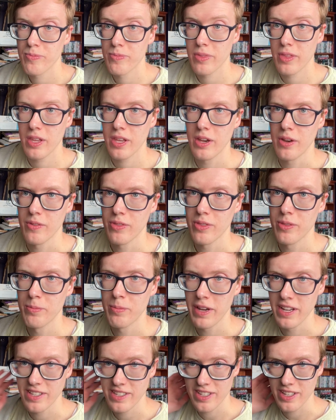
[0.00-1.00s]
the
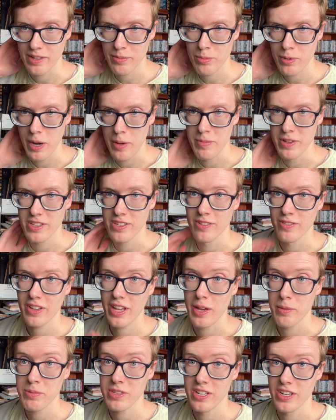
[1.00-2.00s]
basic premise of
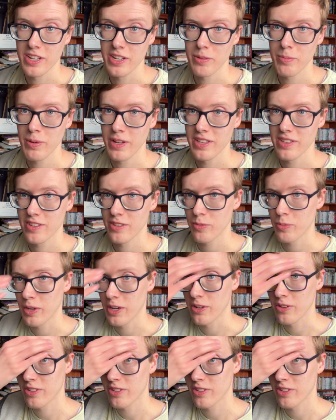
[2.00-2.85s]
Captain Underpants as well.